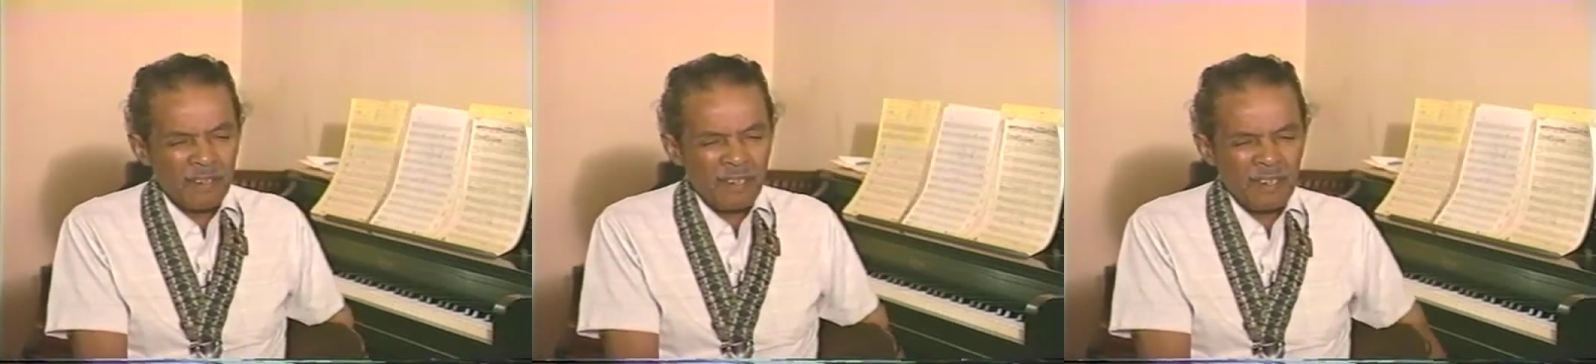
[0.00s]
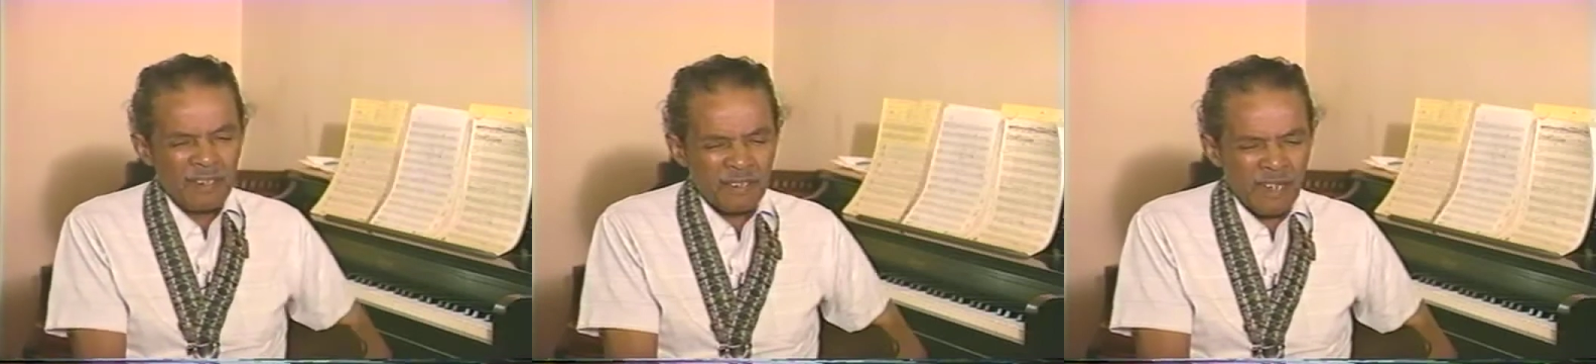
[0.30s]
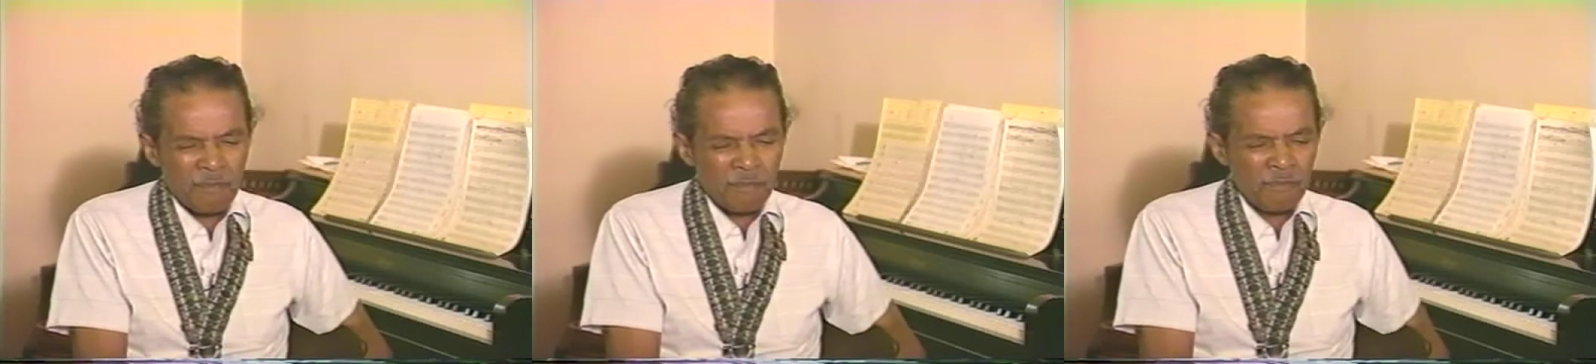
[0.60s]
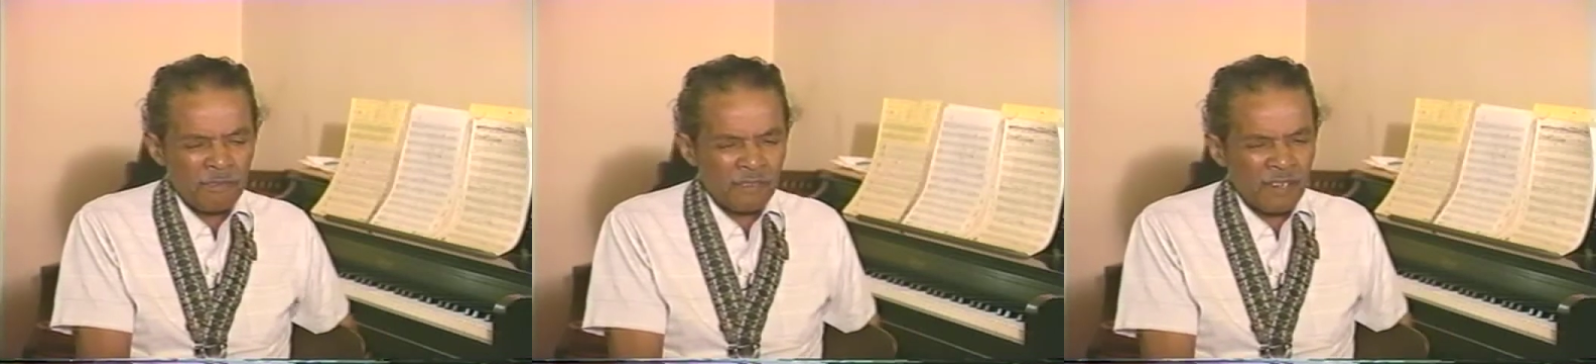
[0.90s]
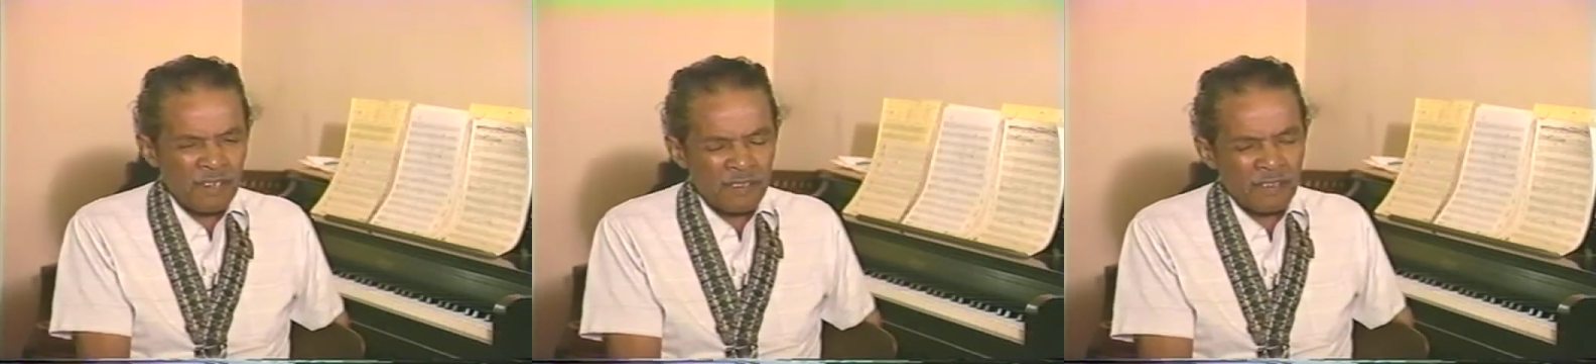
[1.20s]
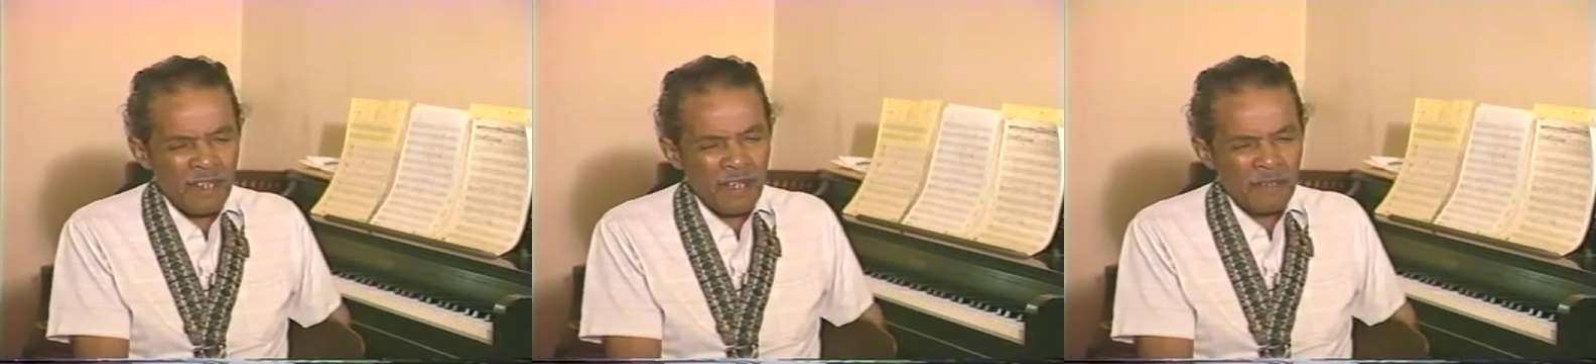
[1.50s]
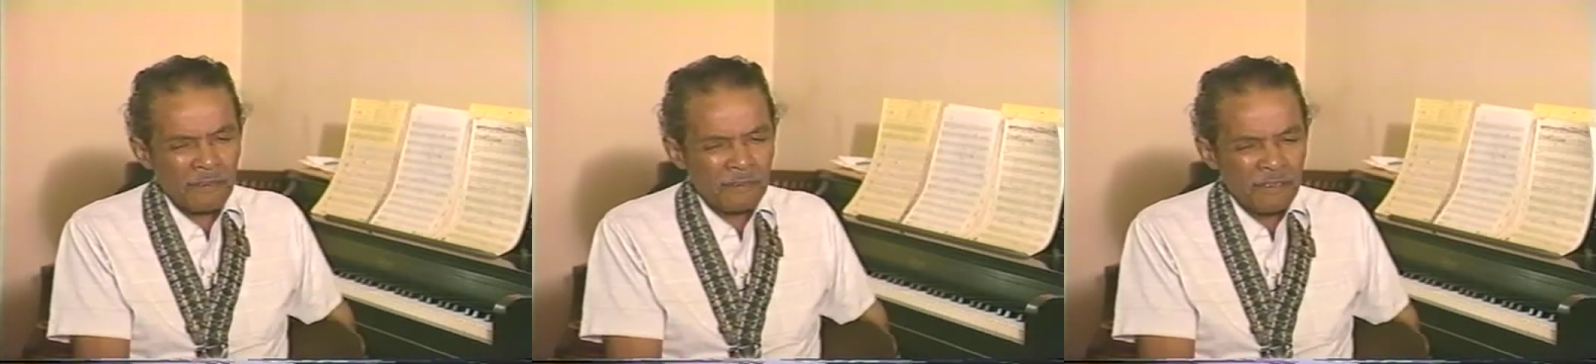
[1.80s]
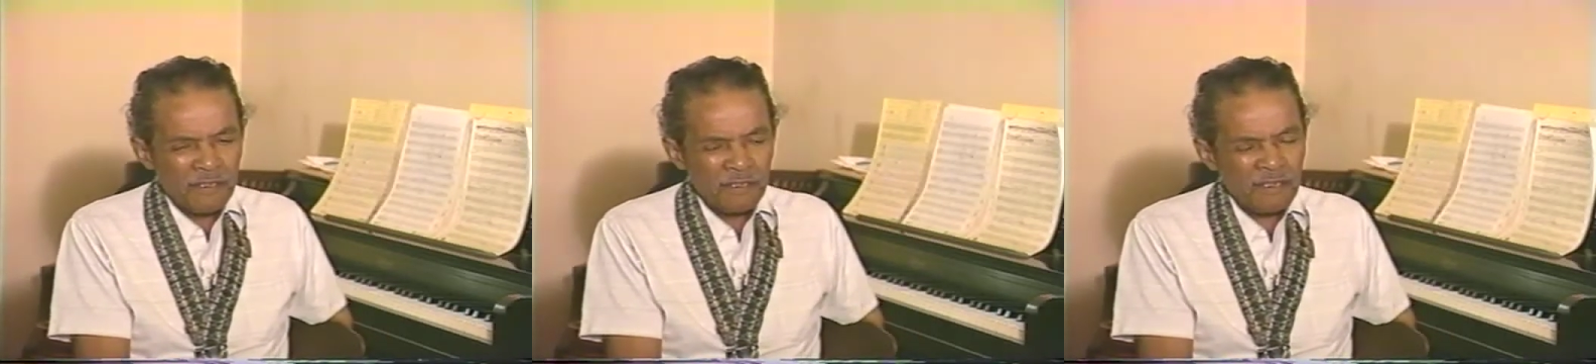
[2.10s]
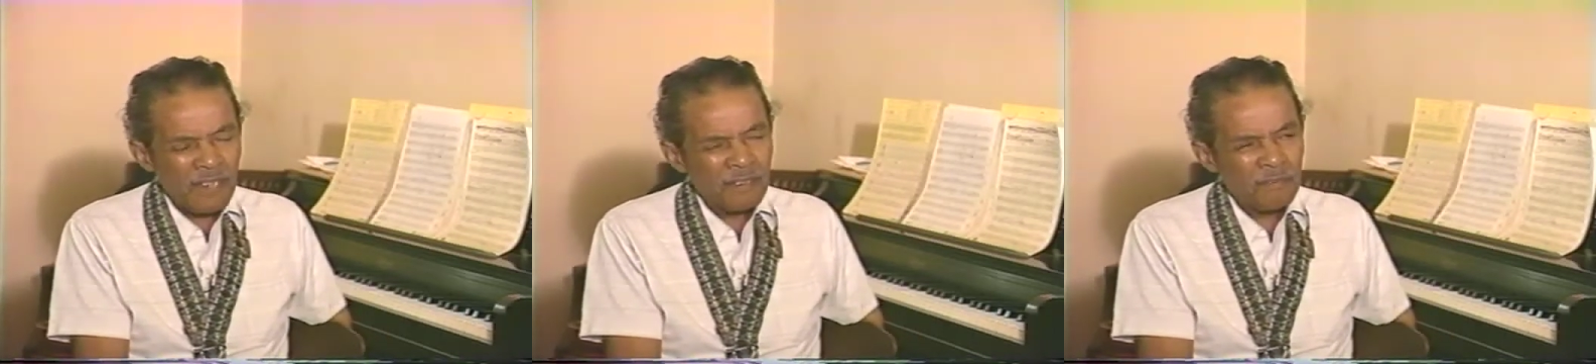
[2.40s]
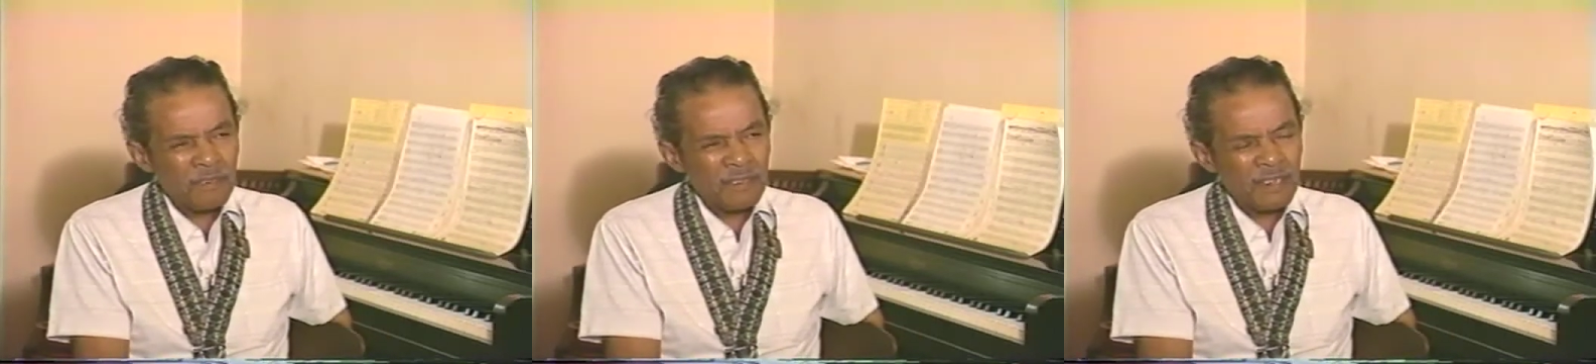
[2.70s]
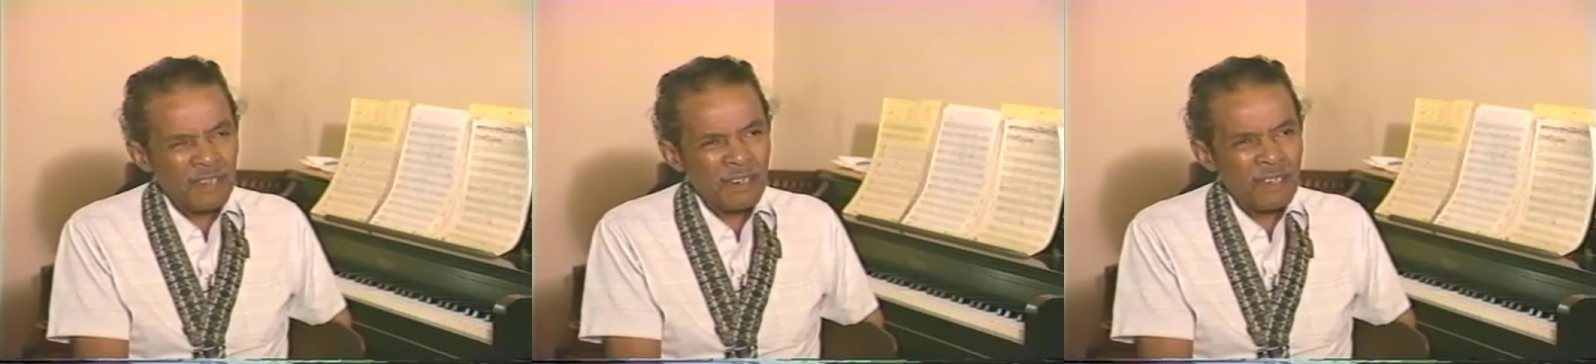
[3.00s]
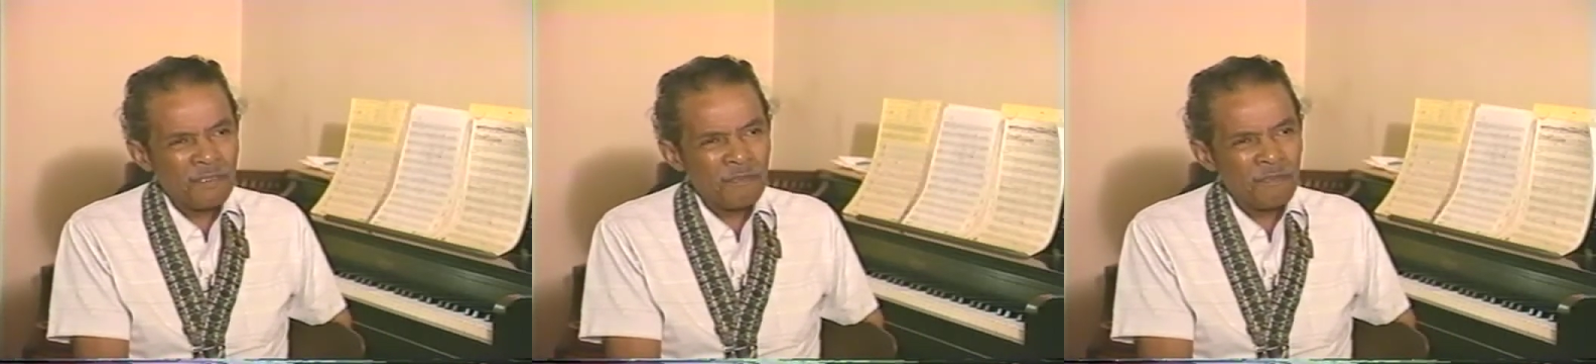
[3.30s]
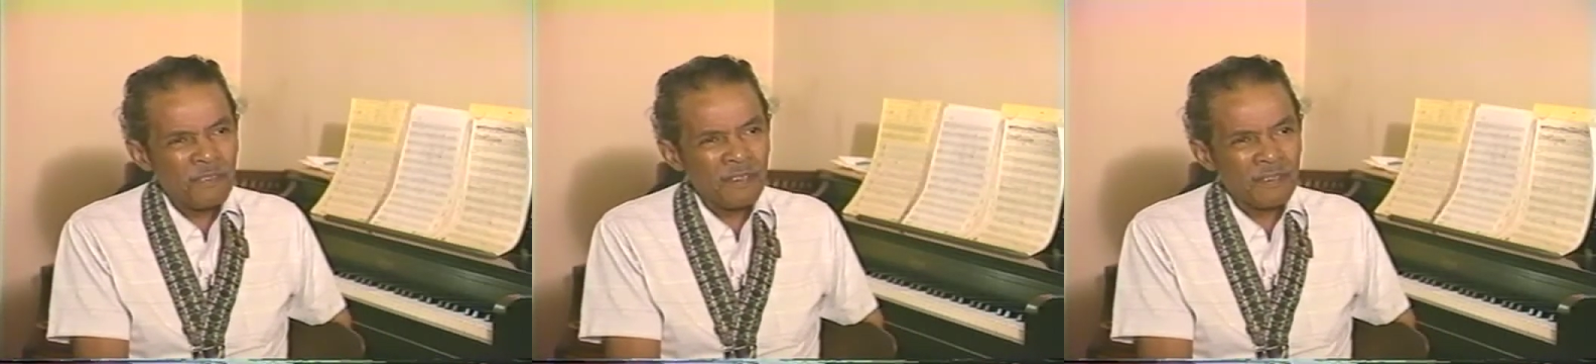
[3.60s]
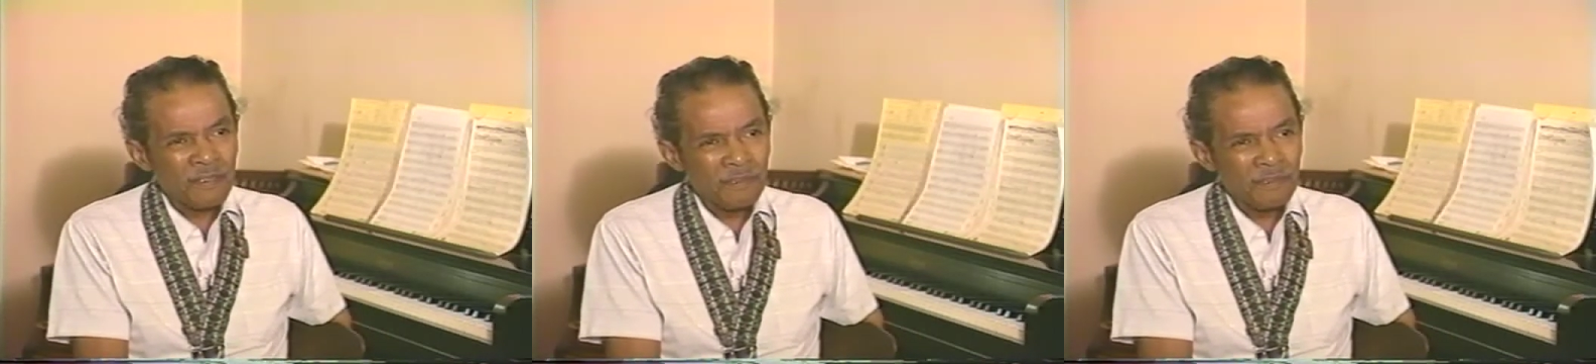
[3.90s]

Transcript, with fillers: any type of music, any style, it's got to, it's got to have some feeling.